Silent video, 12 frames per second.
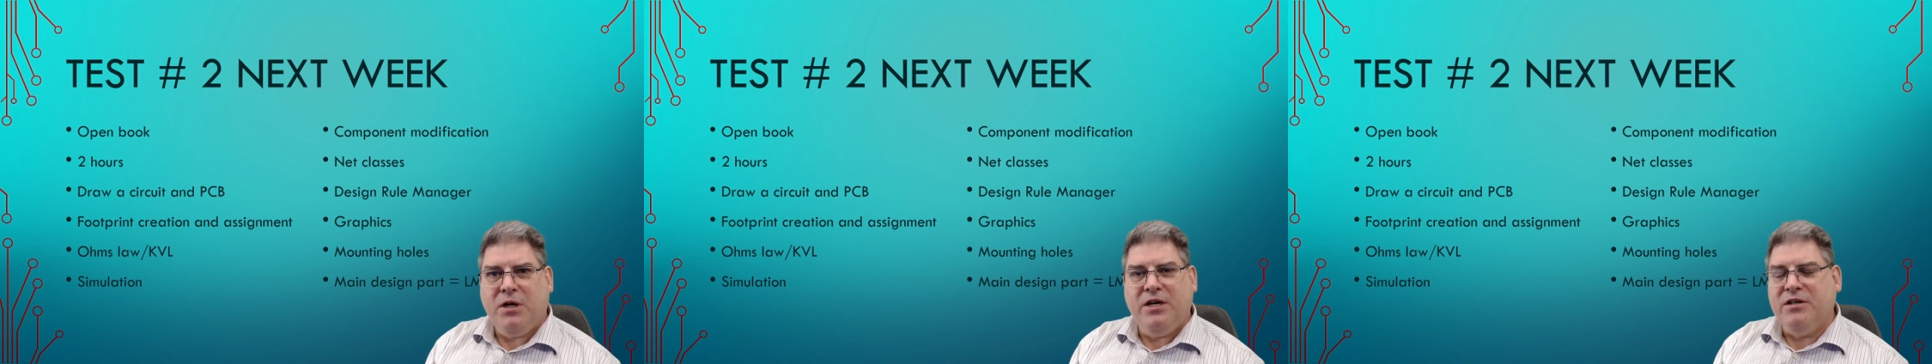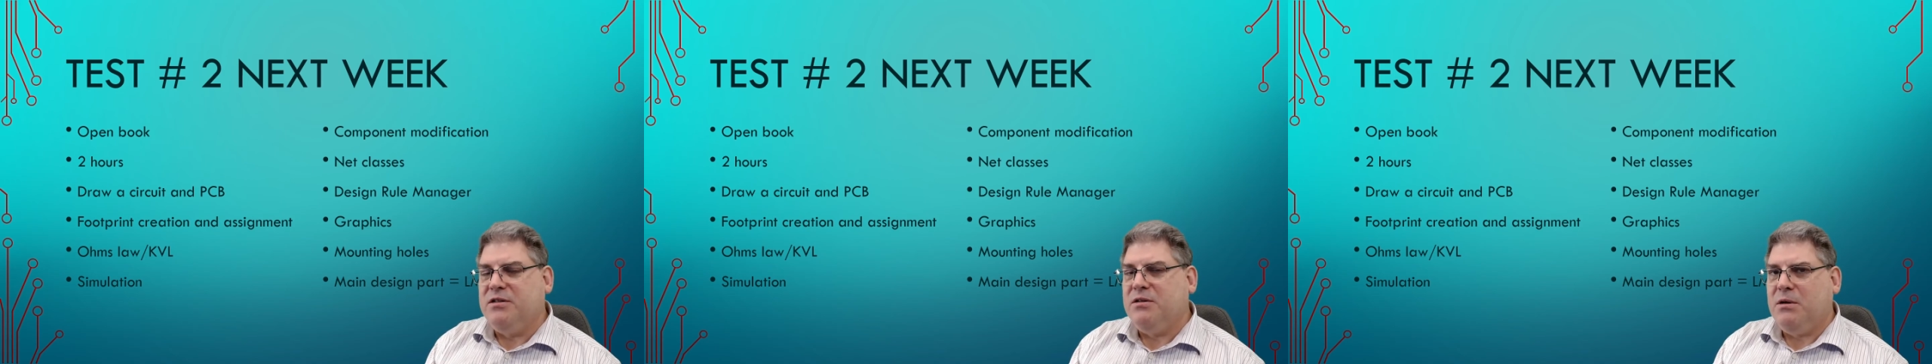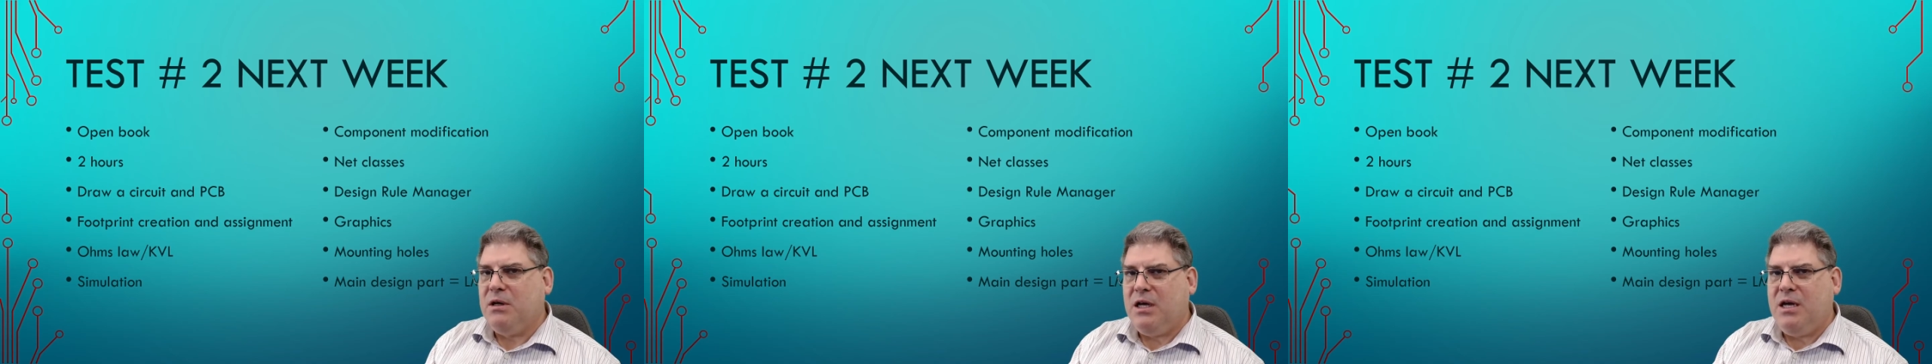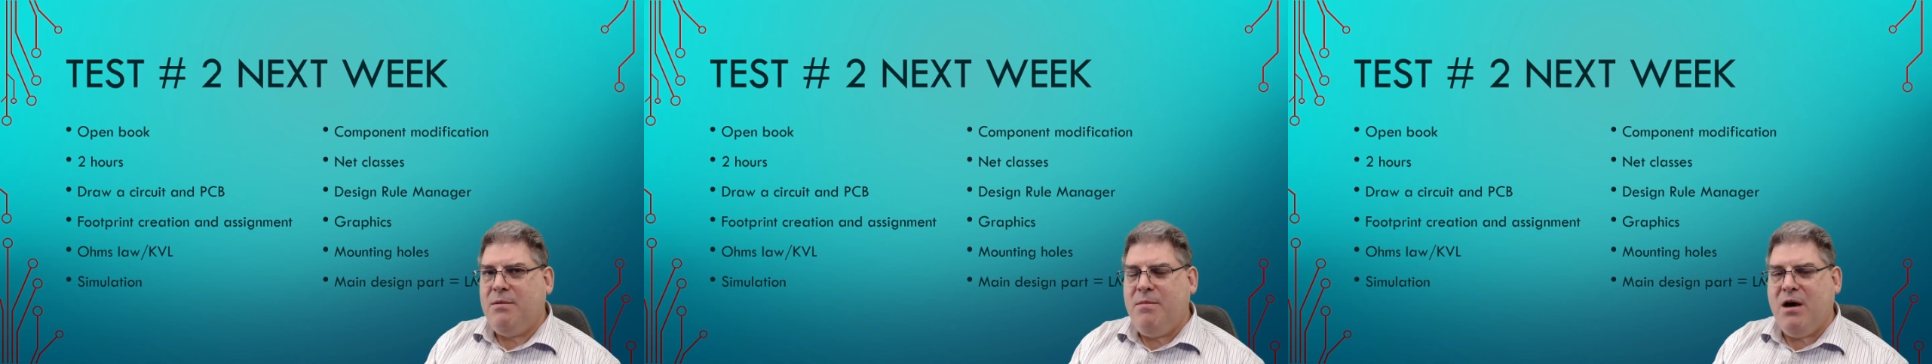please
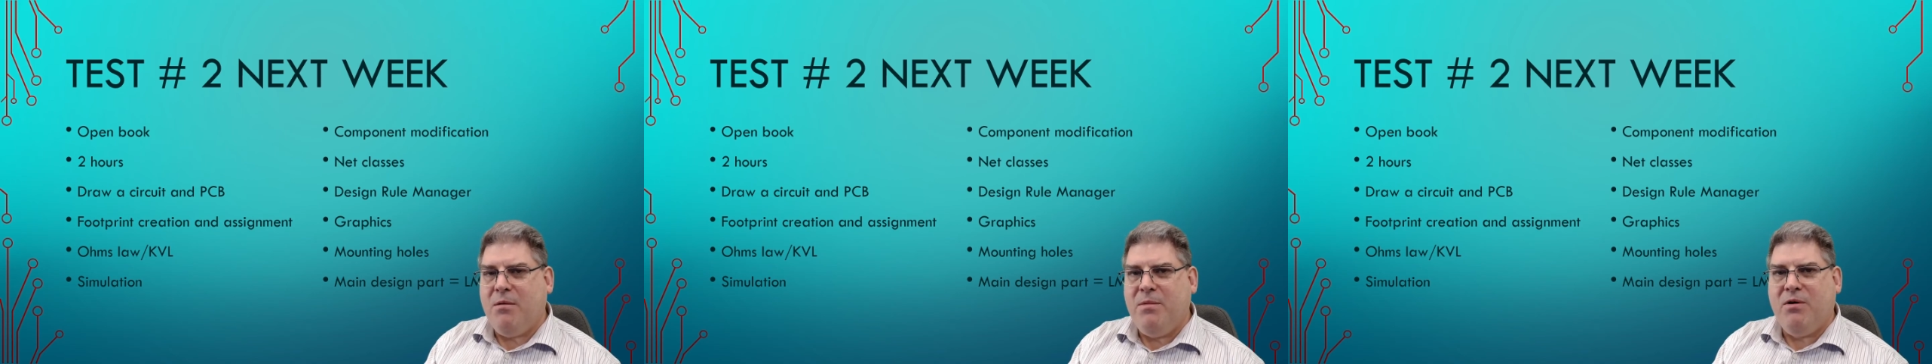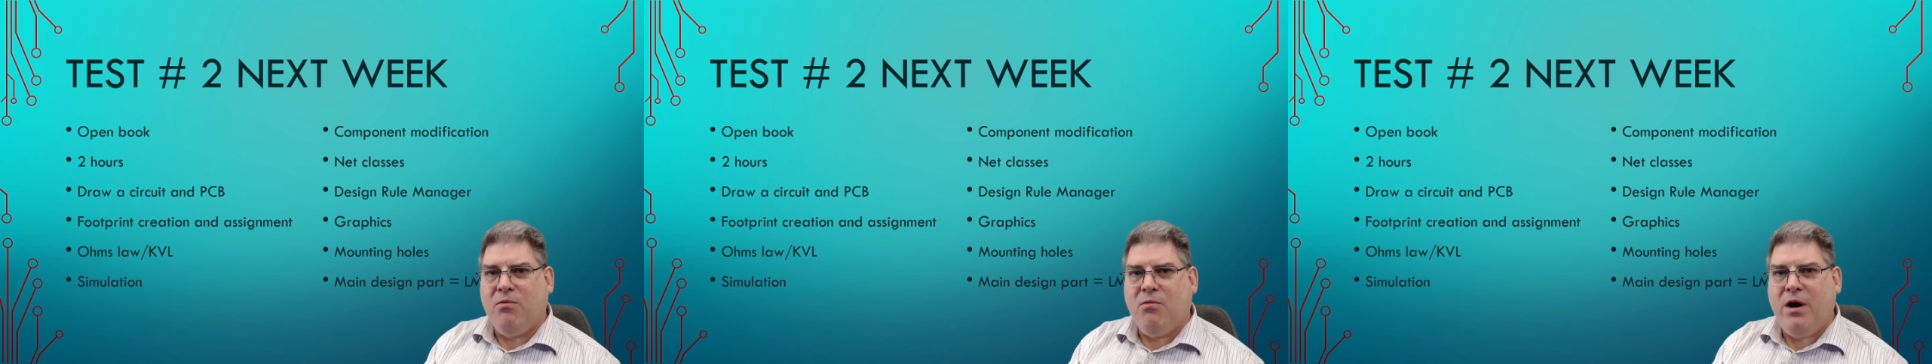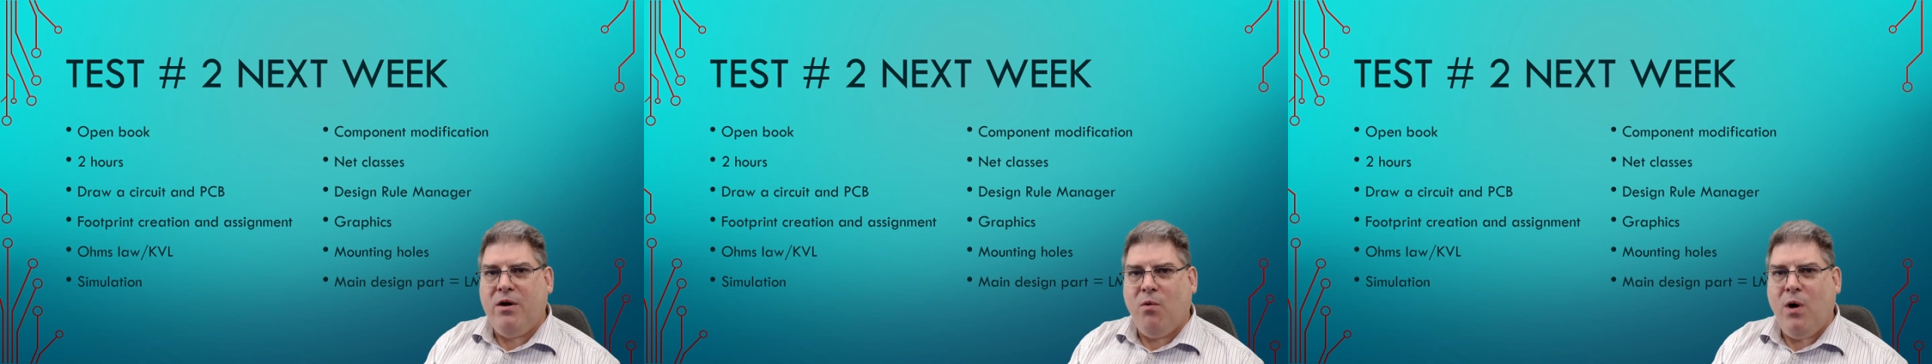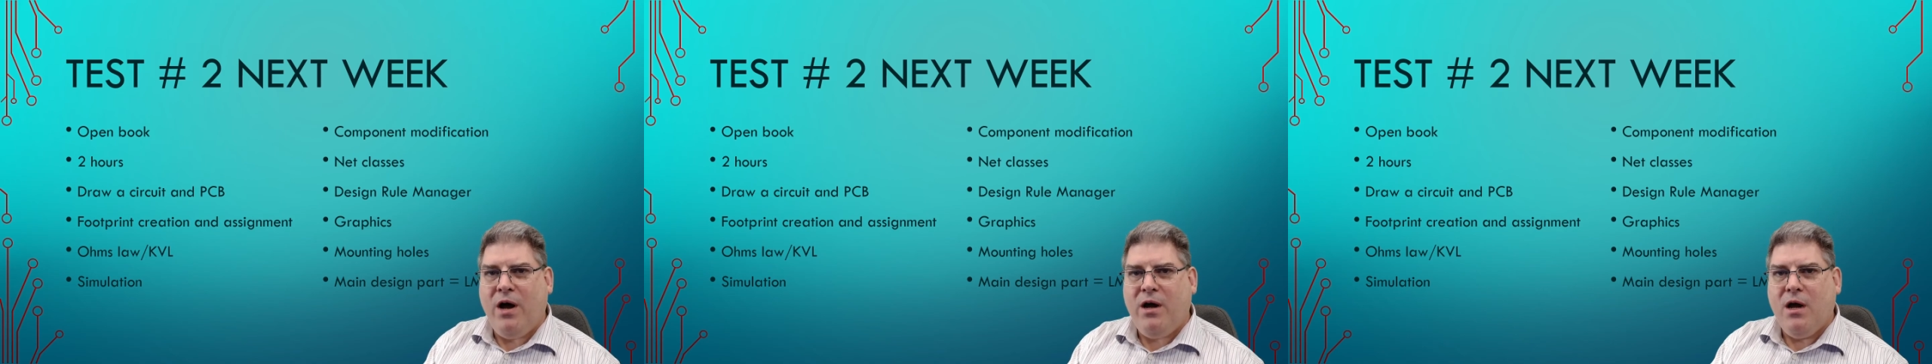email me right
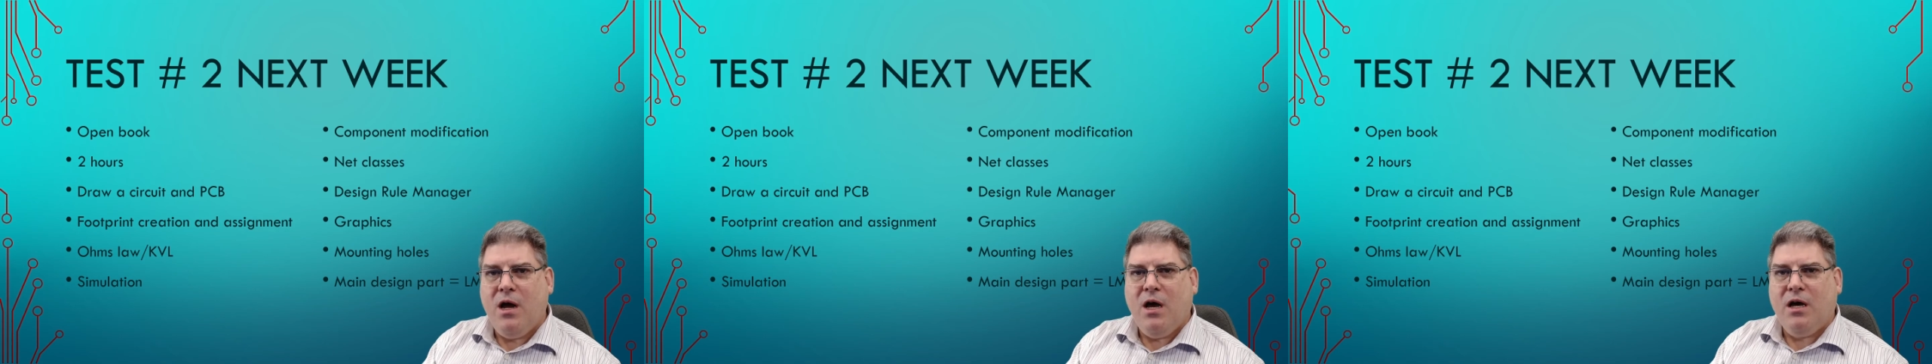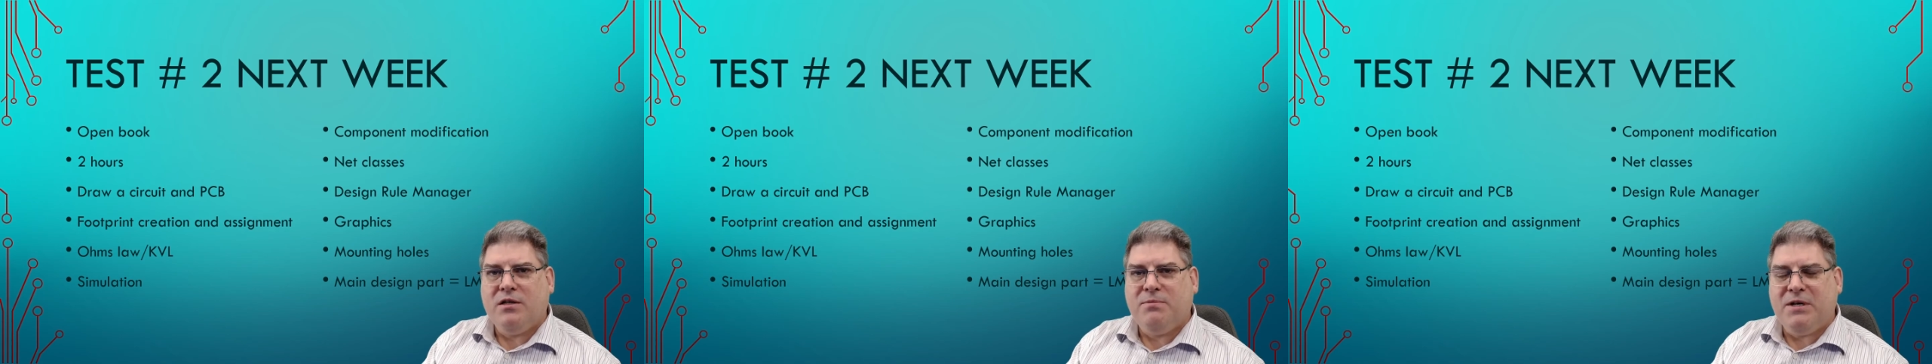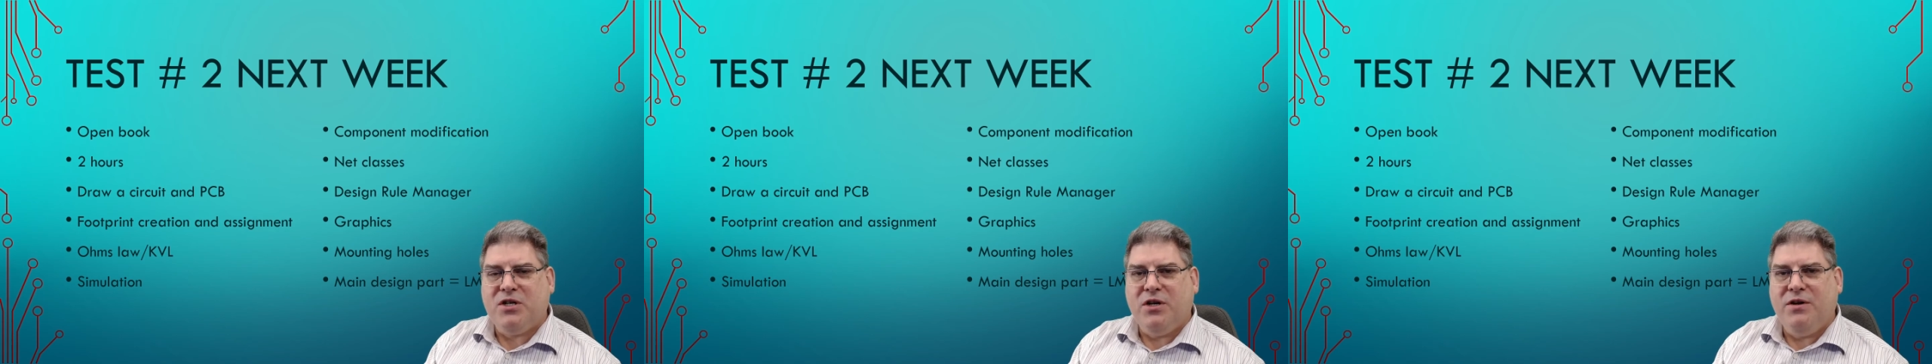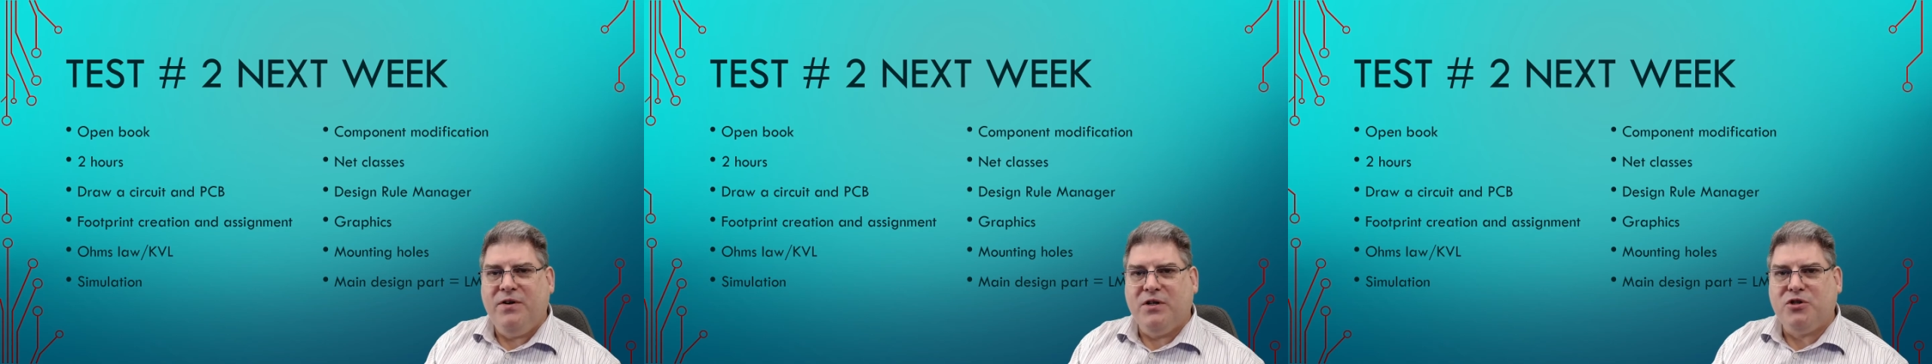away,
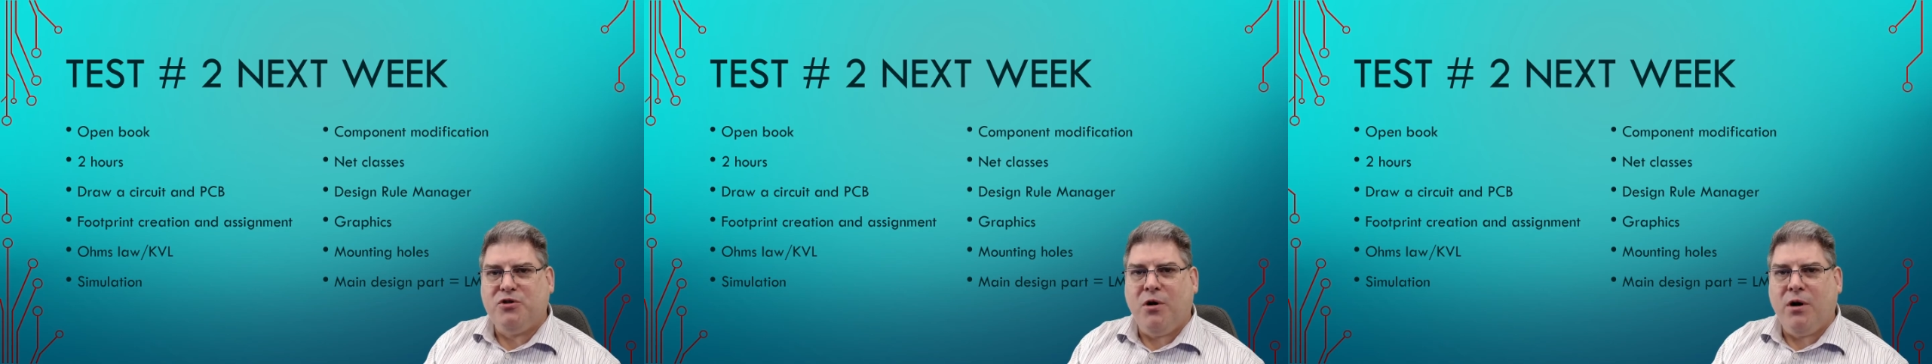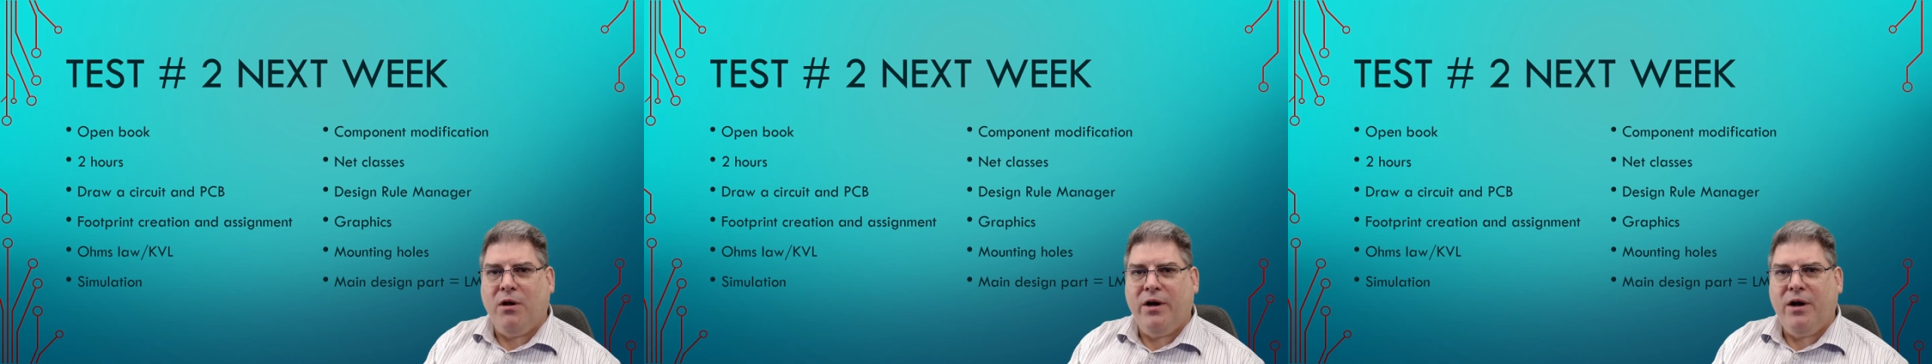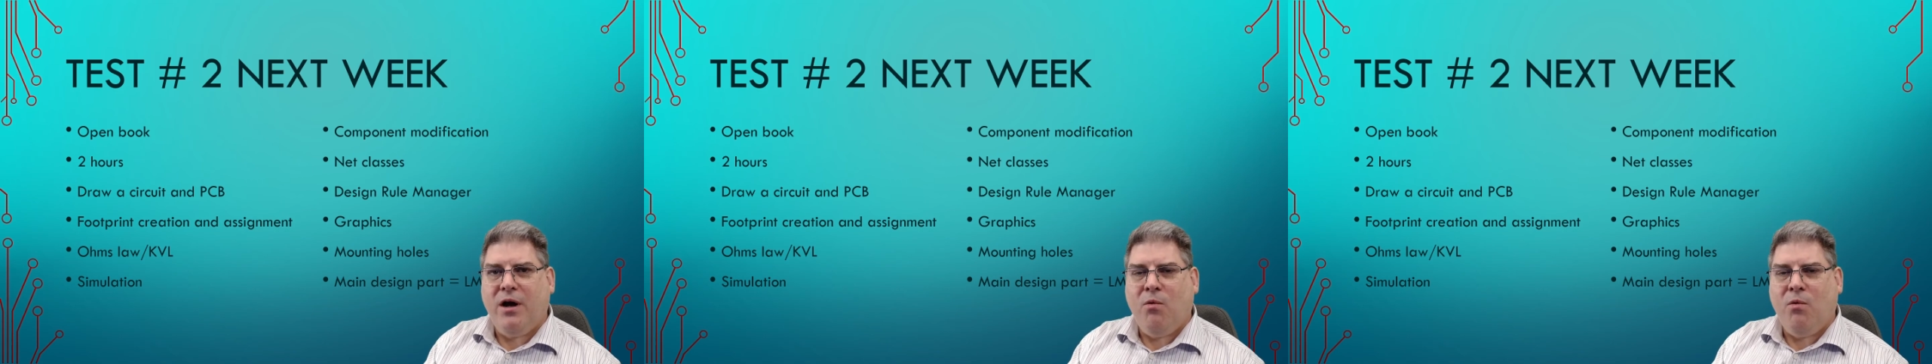especially if you're struggling.